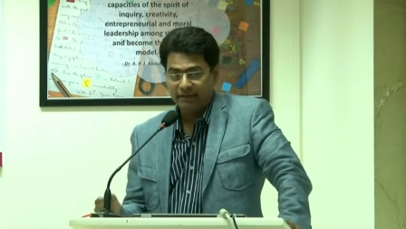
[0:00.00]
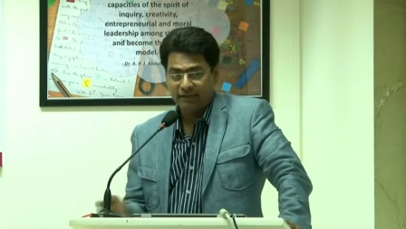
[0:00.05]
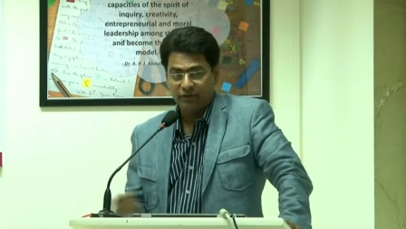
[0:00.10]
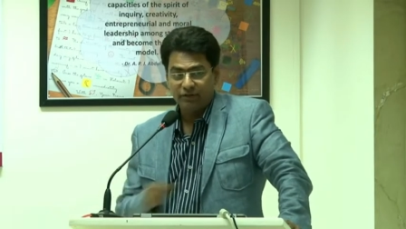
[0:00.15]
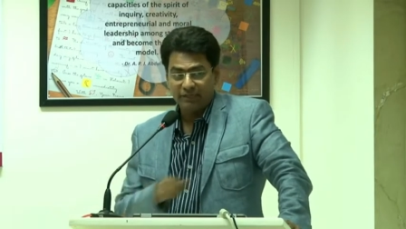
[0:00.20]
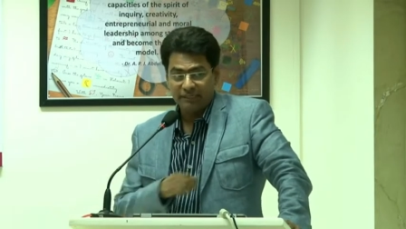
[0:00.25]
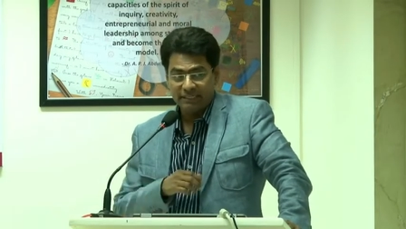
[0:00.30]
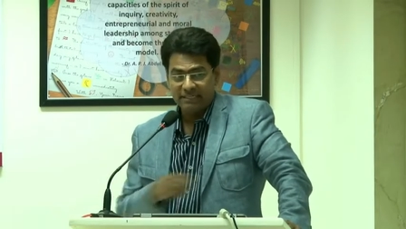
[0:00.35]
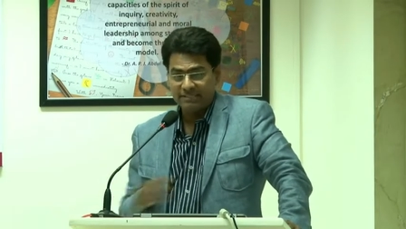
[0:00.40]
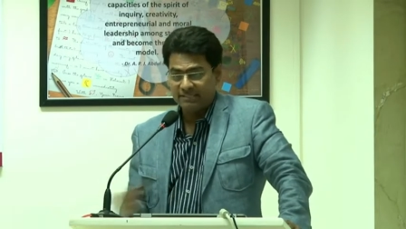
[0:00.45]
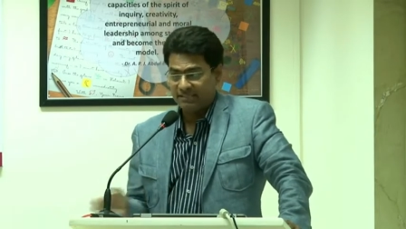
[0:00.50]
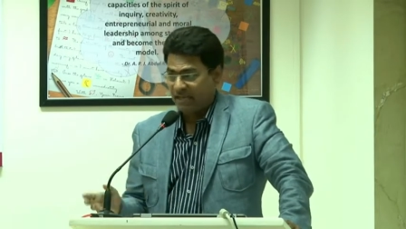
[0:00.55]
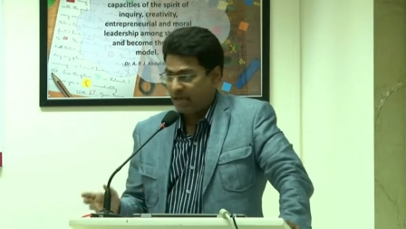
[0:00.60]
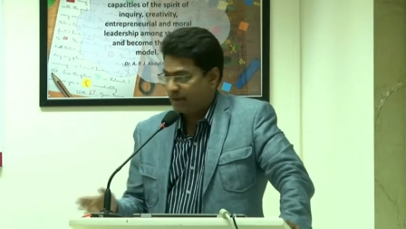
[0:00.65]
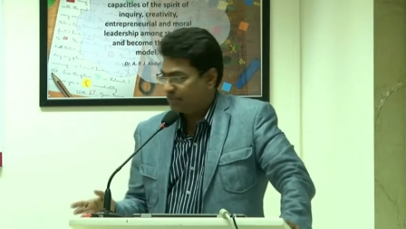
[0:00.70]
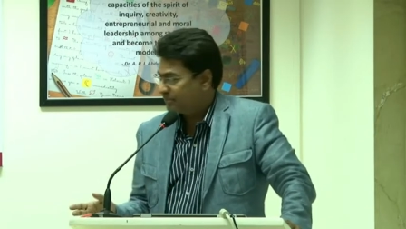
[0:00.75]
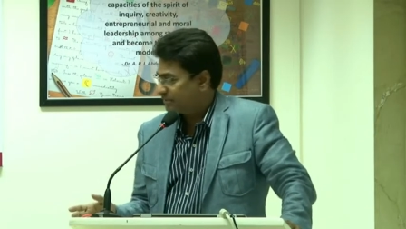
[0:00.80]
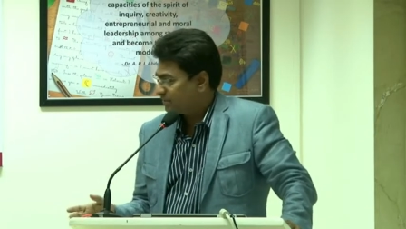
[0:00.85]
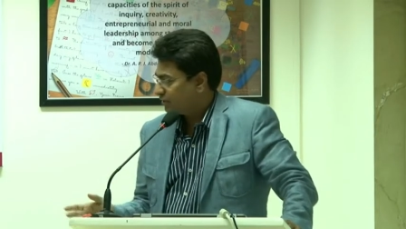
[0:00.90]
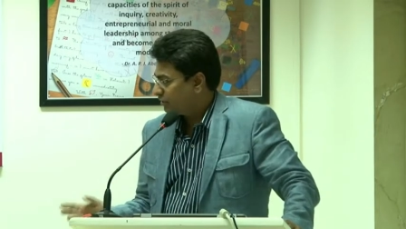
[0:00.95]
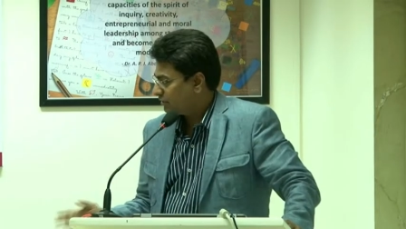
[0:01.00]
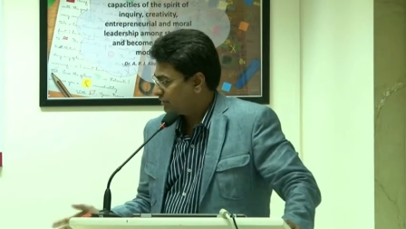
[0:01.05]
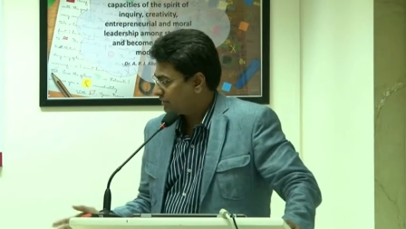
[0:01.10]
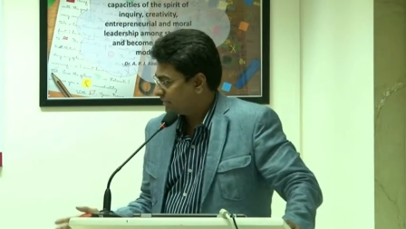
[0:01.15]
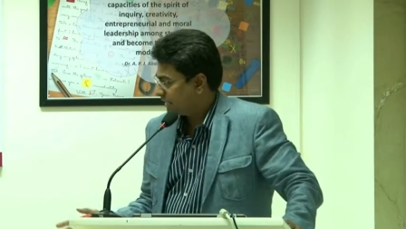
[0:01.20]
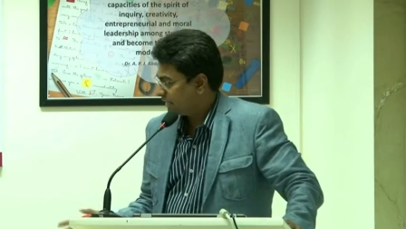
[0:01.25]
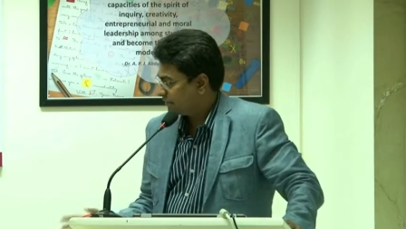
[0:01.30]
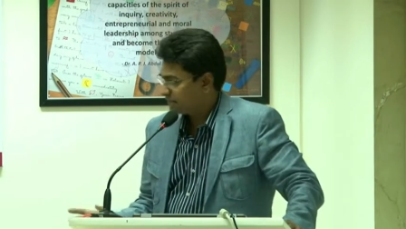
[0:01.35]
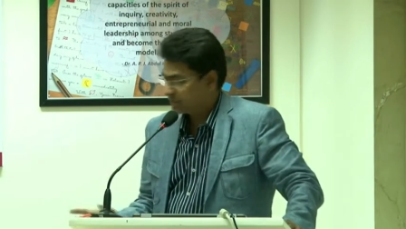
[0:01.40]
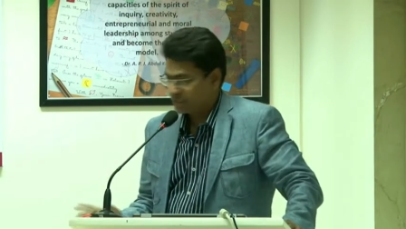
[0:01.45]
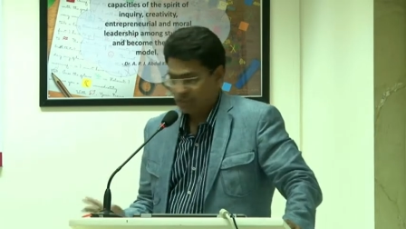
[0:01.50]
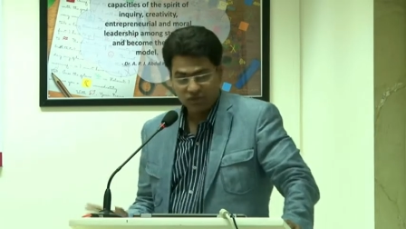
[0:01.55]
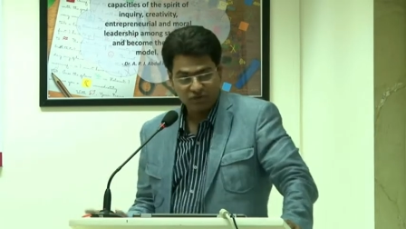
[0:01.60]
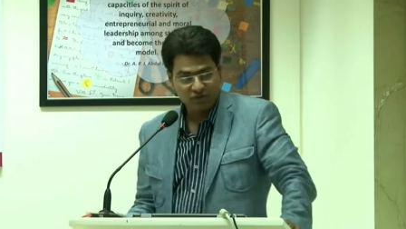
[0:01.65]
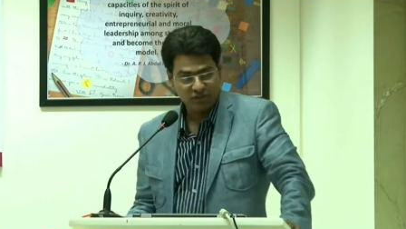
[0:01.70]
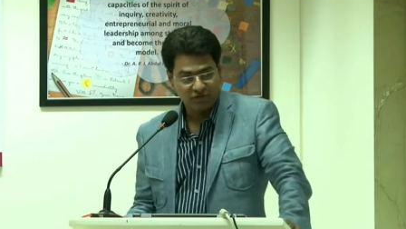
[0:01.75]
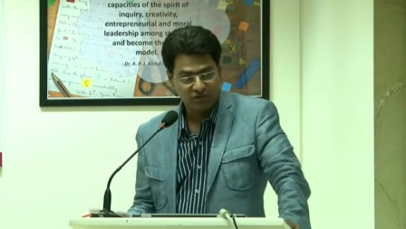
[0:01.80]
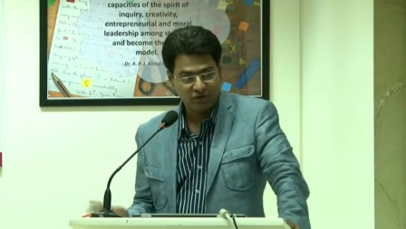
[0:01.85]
You know, it doesn't happen all the time in history.